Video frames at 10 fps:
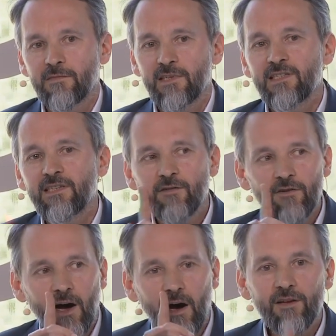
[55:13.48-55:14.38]
It's
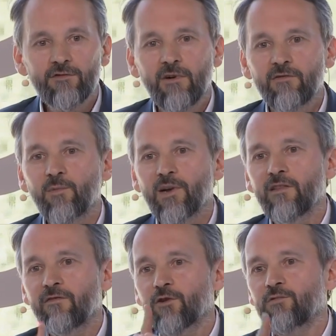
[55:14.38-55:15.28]
even hard to have a
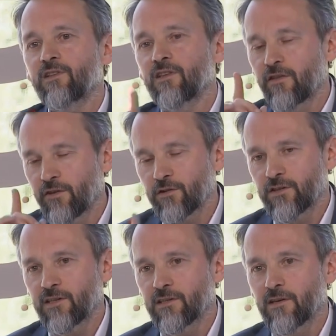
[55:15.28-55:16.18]
plan for
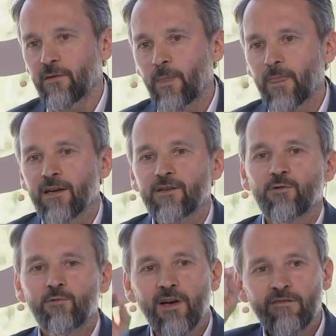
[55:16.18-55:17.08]
2030.
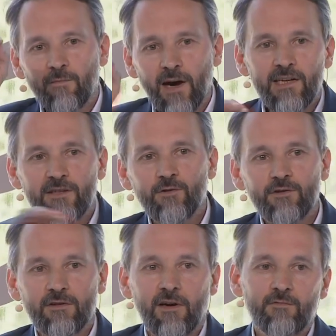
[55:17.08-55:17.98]
So we have
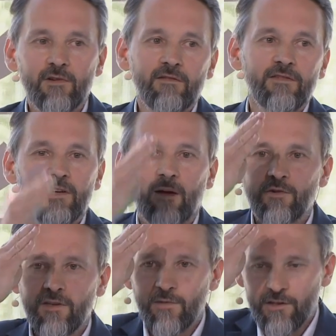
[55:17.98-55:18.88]
milestones, and we have
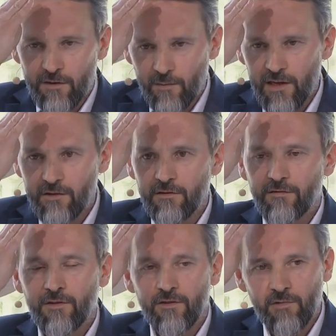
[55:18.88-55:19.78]
carbon emission milestone
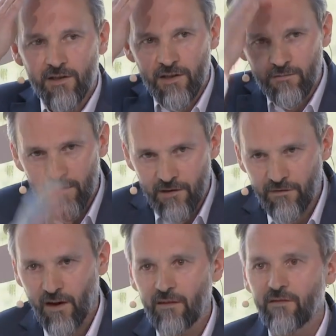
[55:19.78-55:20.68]
for in
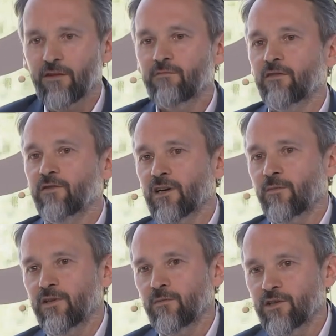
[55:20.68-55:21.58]
2025, and we have a
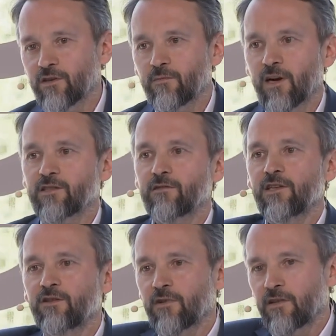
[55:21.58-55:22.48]
carbon emission milestone
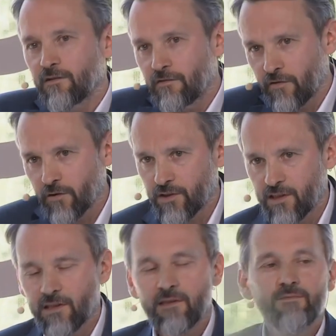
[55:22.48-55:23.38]
in 2030.